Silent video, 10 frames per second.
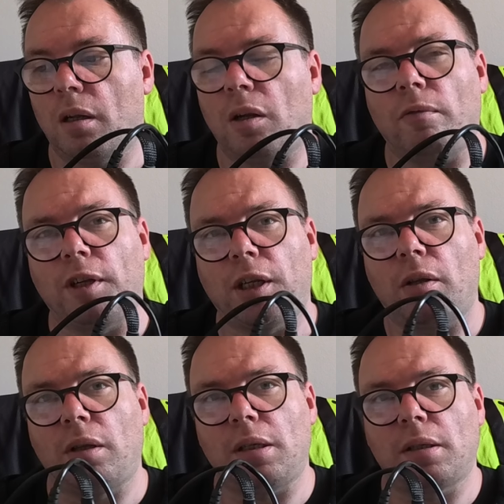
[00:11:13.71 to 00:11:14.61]
little
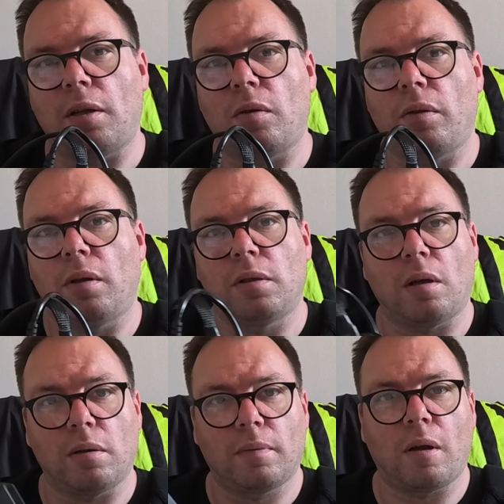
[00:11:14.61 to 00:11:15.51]
video that he's done on those.
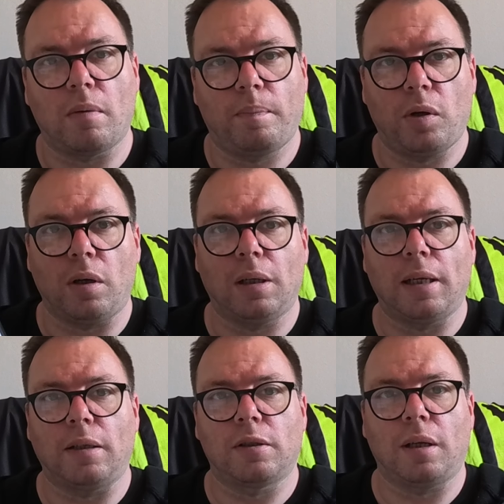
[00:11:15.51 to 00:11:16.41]
I'll put a
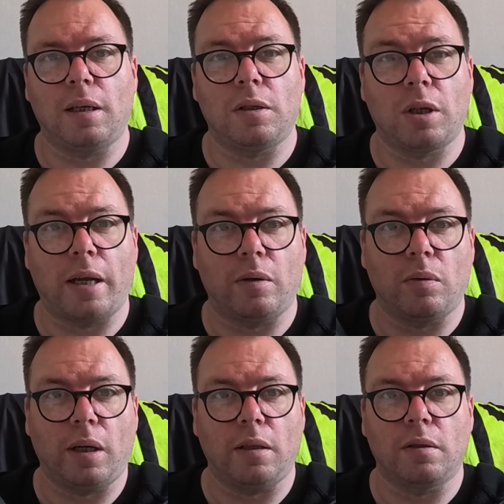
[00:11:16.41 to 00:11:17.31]
link to his
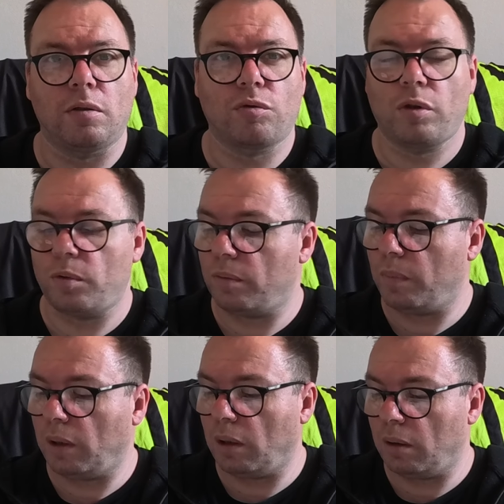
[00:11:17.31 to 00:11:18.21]
channel in the description
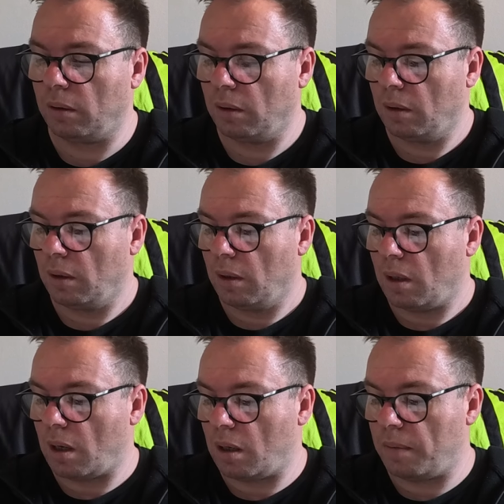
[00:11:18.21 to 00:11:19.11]
below.
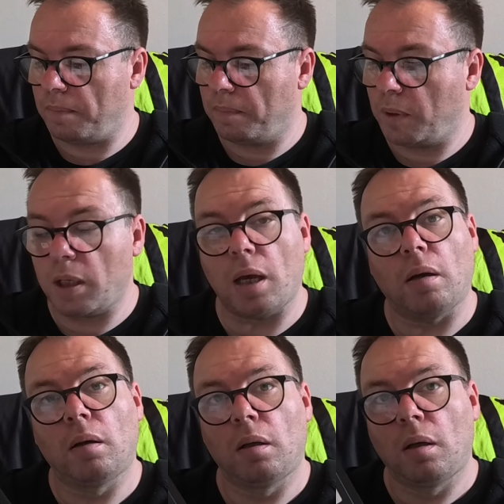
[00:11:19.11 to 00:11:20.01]
But
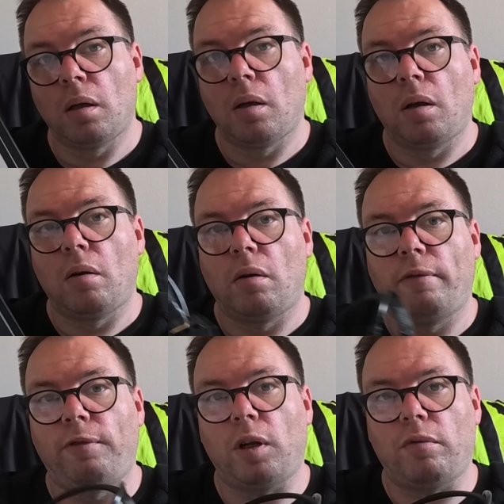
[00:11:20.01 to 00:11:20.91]
yeah,
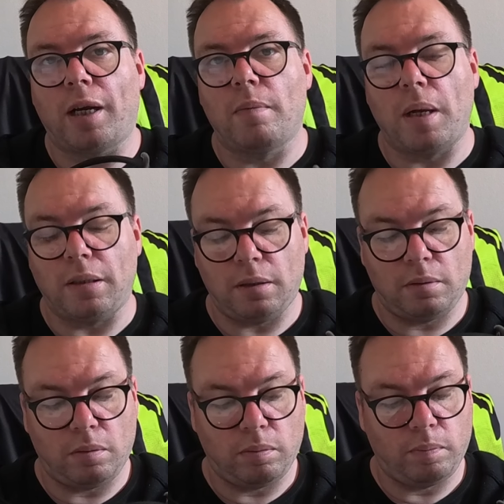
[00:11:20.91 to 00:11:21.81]
fully
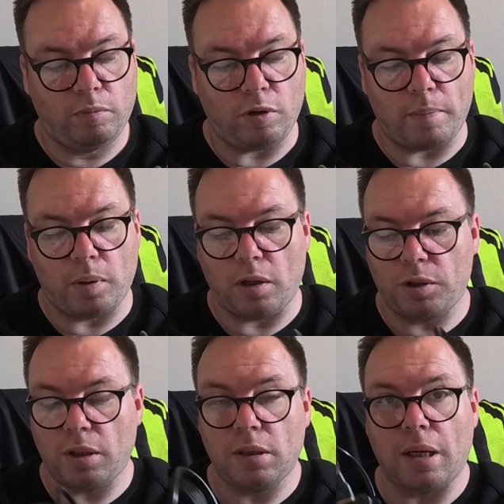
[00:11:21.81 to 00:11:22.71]
recommended, great
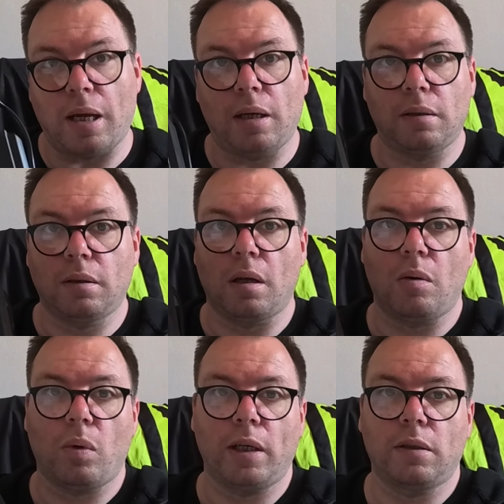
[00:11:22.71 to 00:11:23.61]
purchase, and
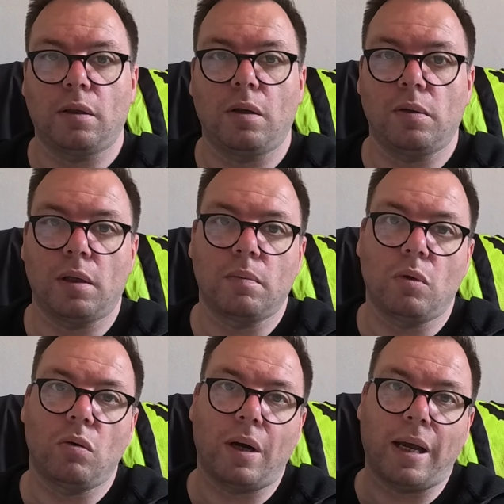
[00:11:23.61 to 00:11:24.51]
can't wait to use this
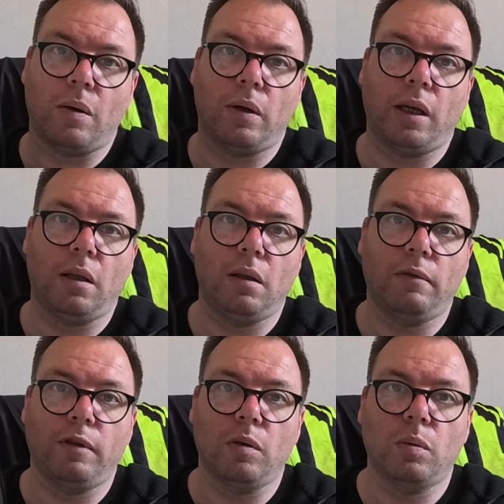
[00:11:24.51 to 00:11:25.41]
more out in
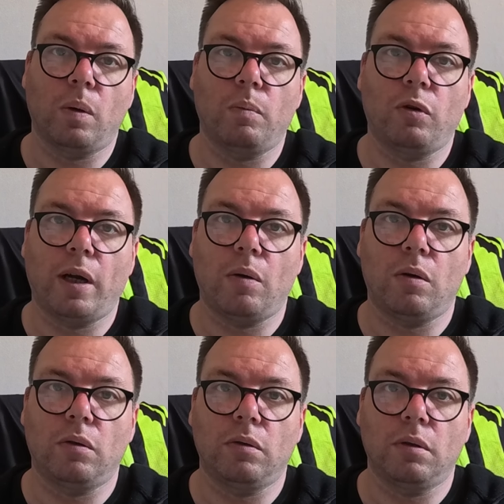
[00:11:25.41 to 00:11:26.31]
the field when we're out
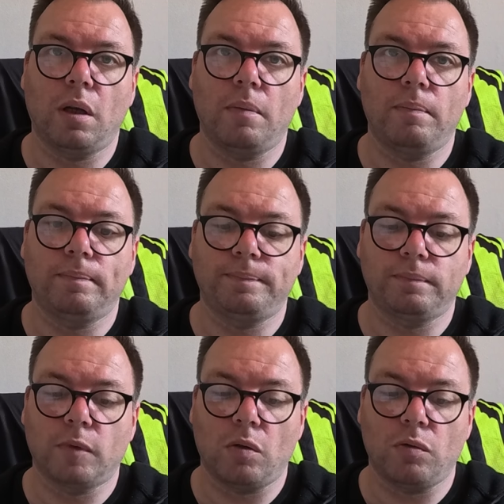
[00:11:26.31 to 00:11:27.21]
on
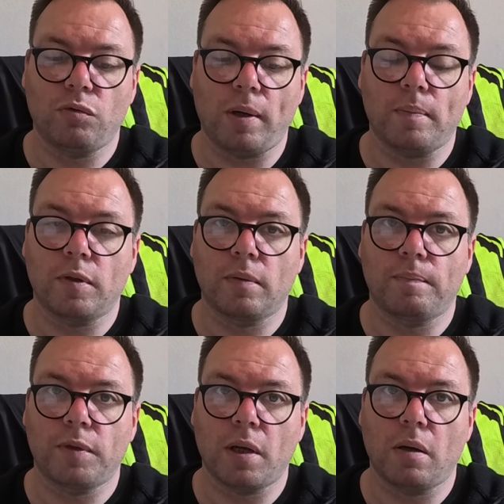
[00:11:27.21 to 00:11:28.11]
trips.
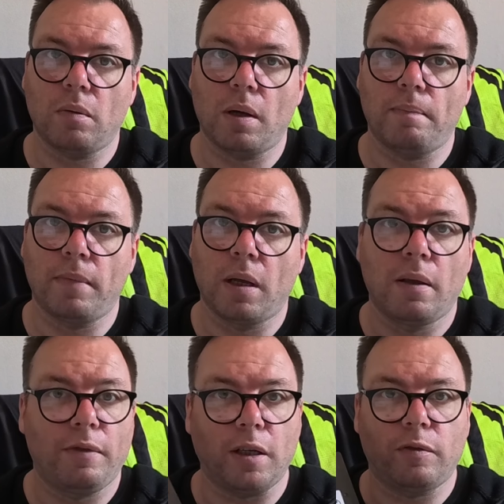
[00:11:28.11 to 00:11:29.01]
So
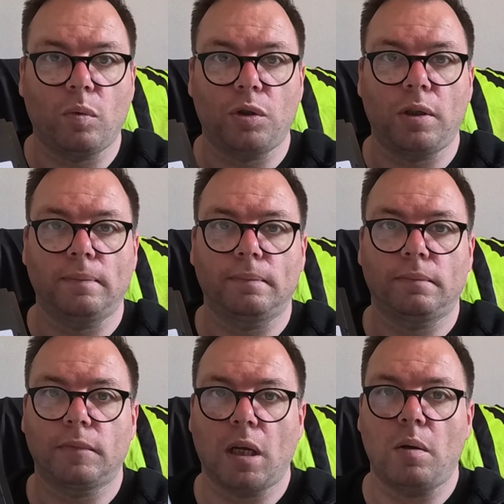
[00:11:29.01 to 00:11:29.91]
thanks for watching.
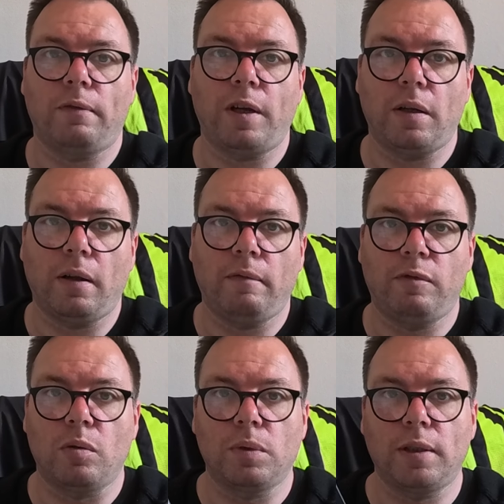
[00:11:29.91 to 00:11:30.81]
Hope you found it
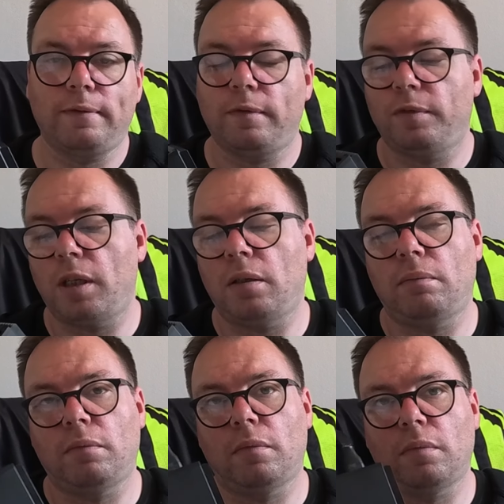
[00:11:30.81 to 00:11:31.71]
informative. If you did,
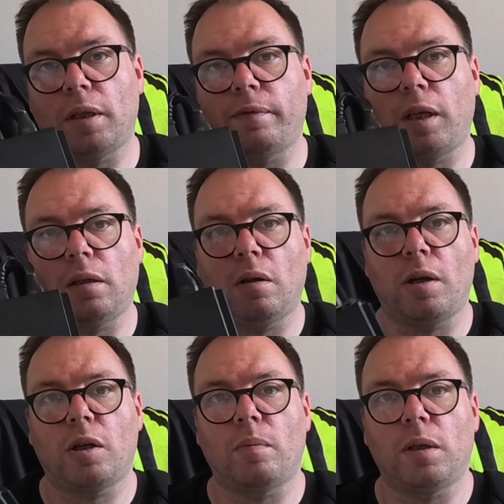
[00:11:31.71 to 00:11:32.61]
don't forget to
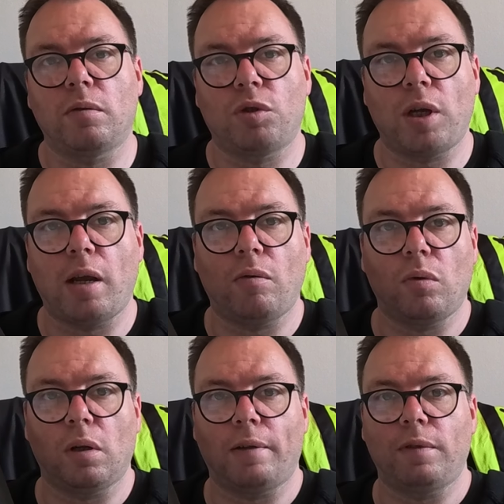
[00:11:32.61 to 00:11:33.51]
like, comment, share, all
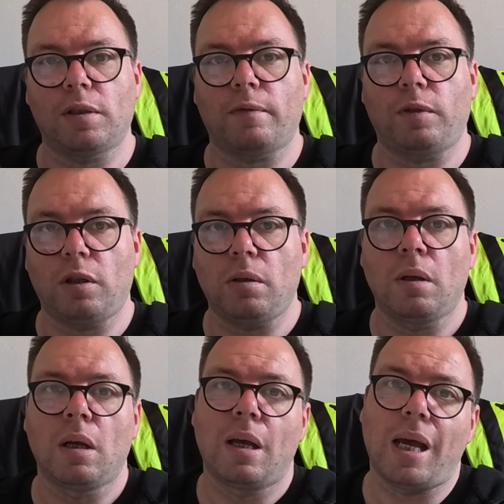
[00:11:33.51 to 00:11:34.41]
the lovely stuff you do.
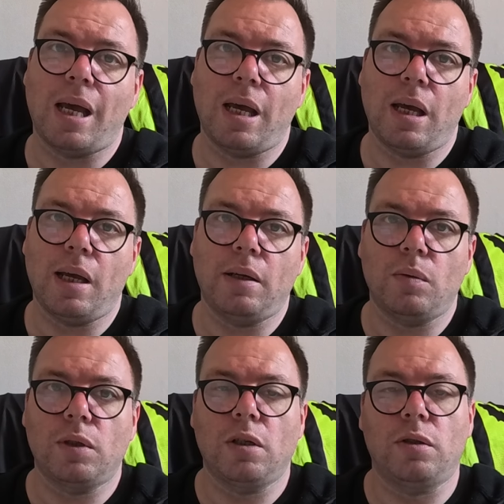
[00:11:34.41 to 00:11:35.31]
And
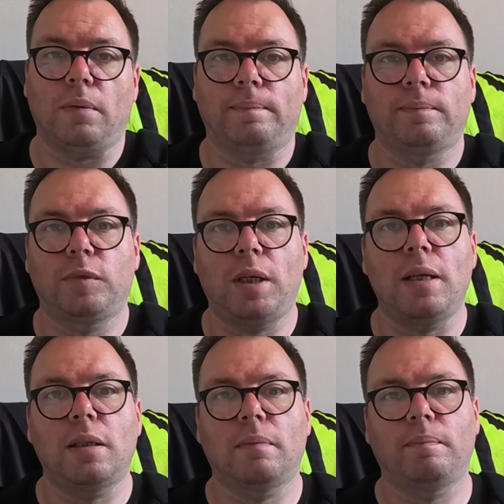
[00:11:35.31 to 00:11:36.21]
I'll see you soon.
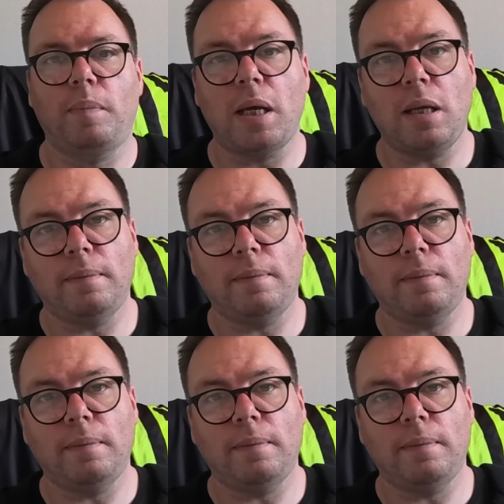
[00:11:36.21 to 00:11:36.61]
Cheers. Bye.